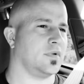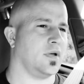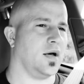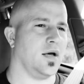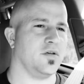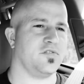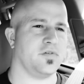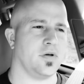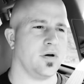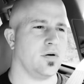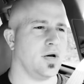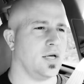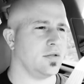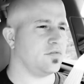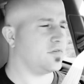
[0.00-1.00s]

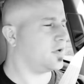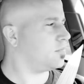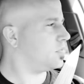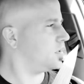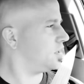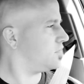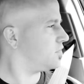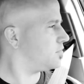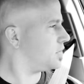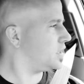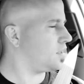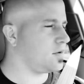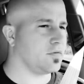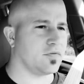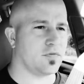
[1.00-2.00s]
ICO ends, I believe, in
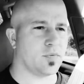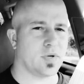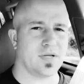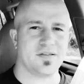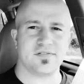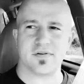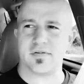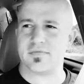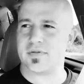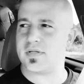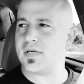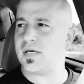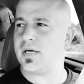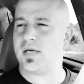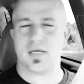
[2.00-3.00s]
May of
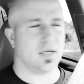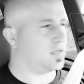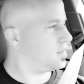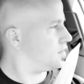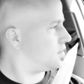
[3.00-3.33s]
2017.